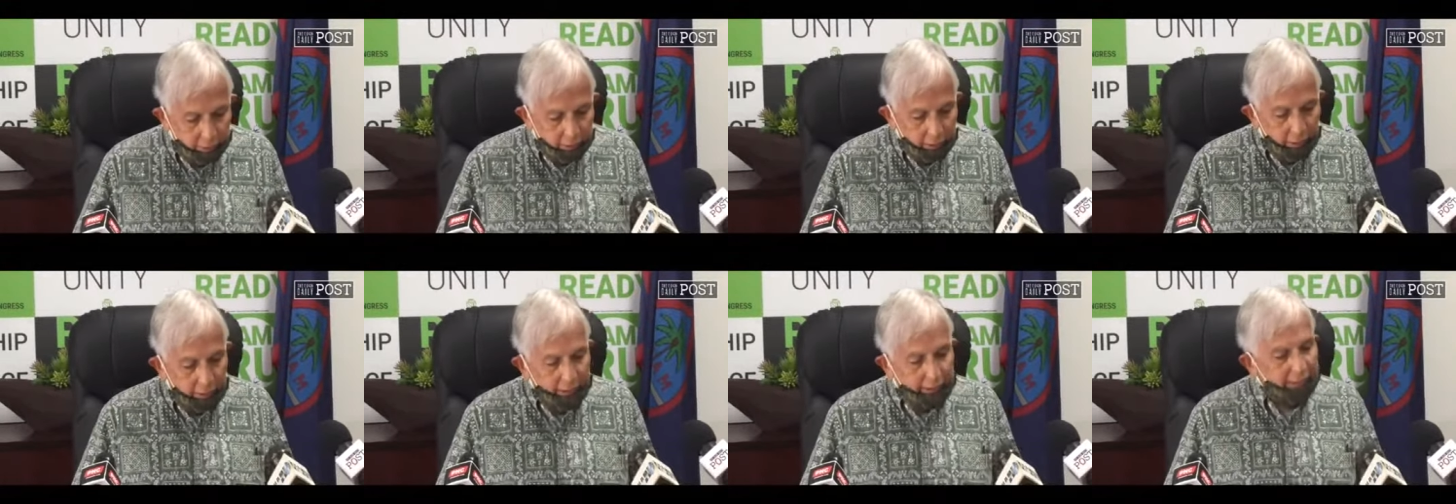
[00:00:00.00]

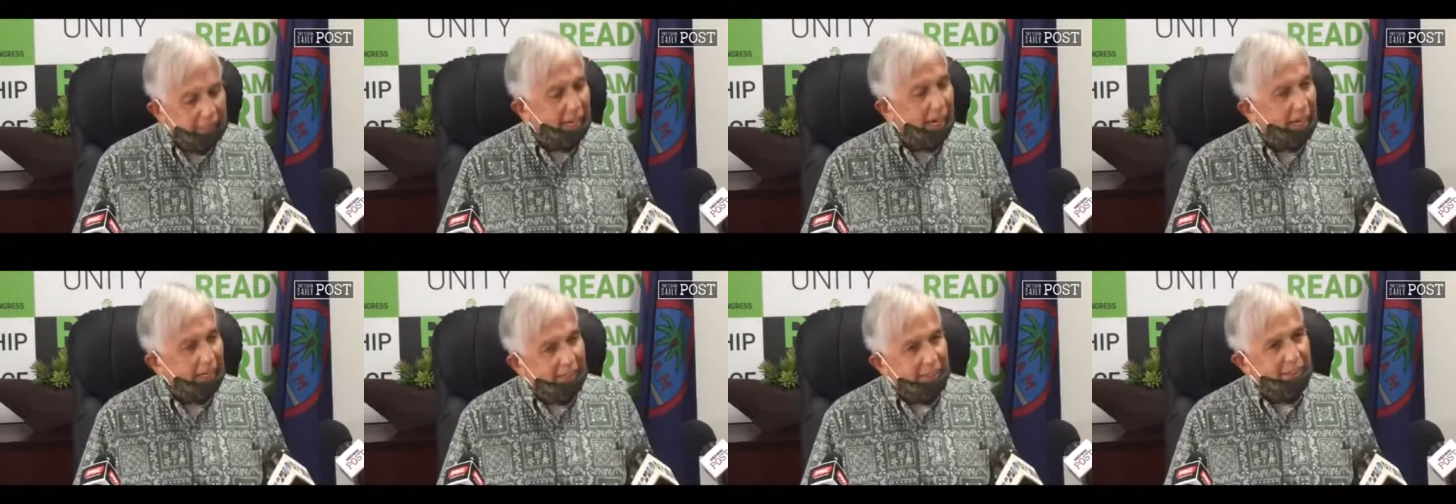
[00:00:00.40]
and
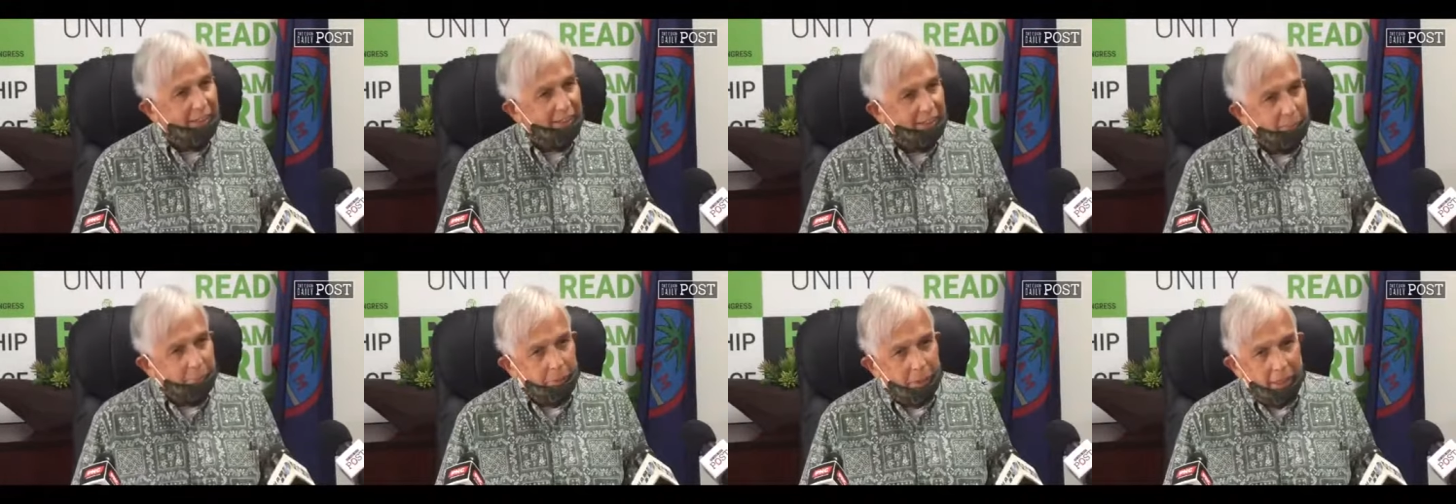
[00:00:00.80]
not
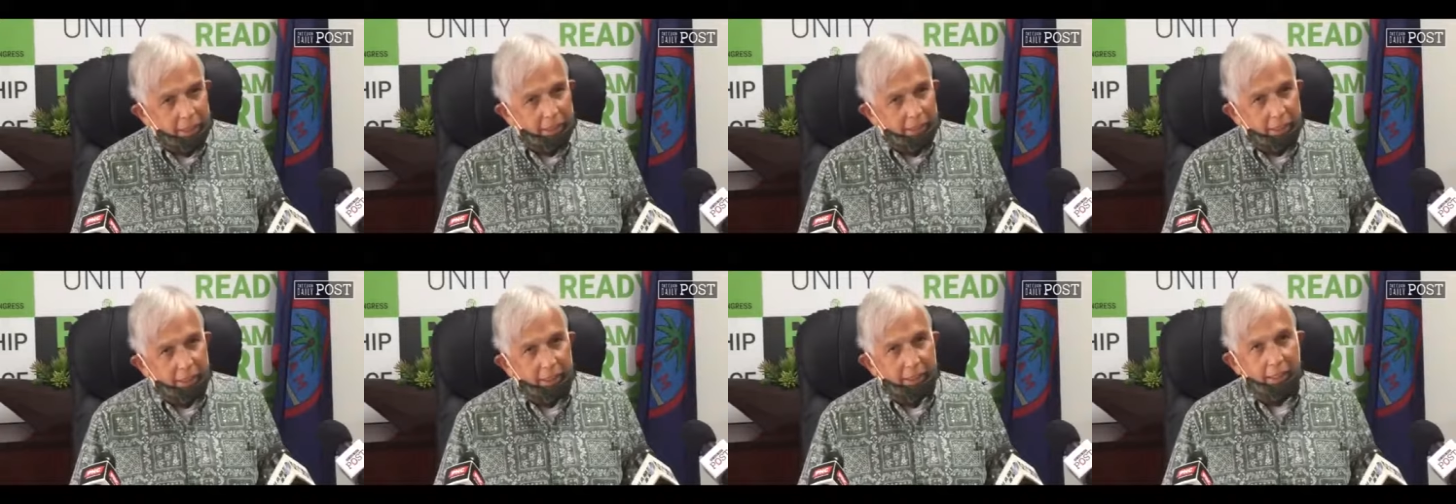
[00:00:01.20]

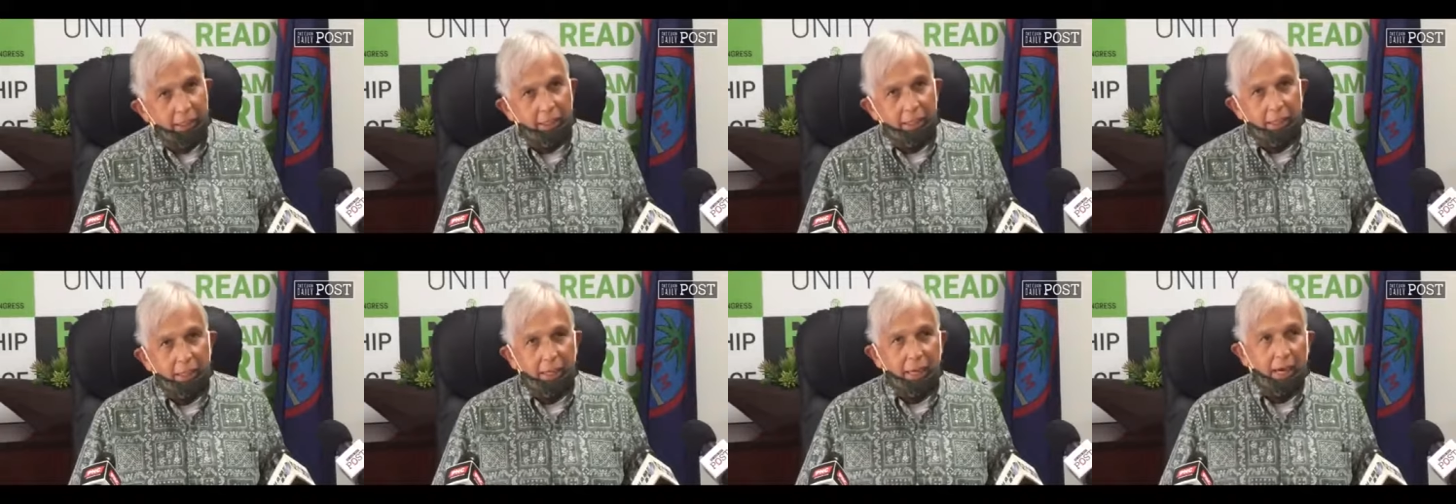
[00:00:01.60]
explaining
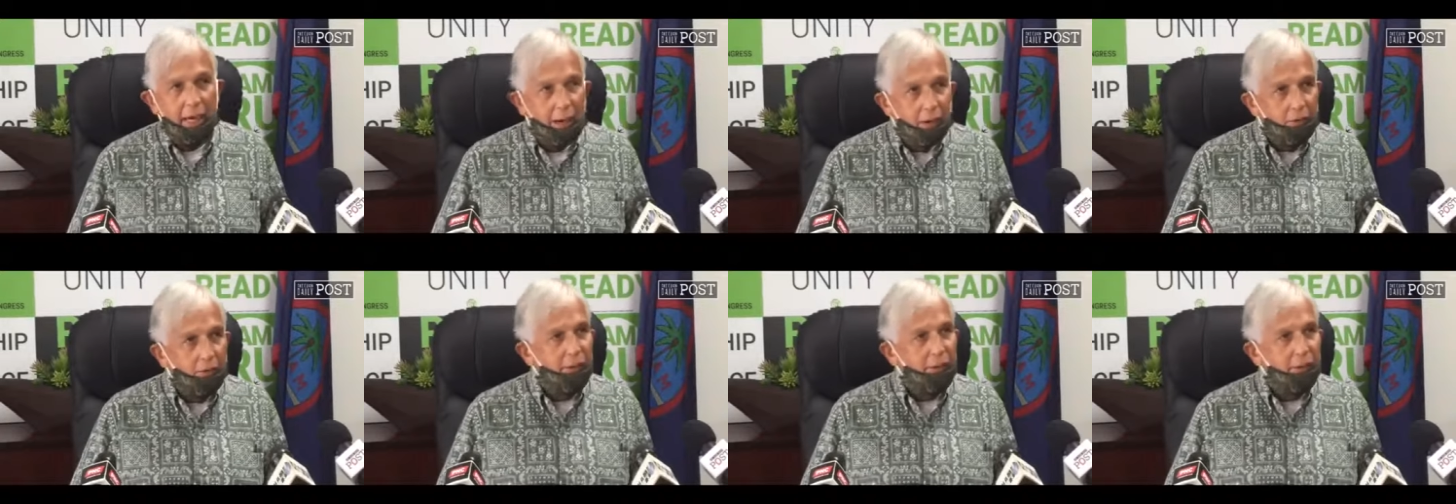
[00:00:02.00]
how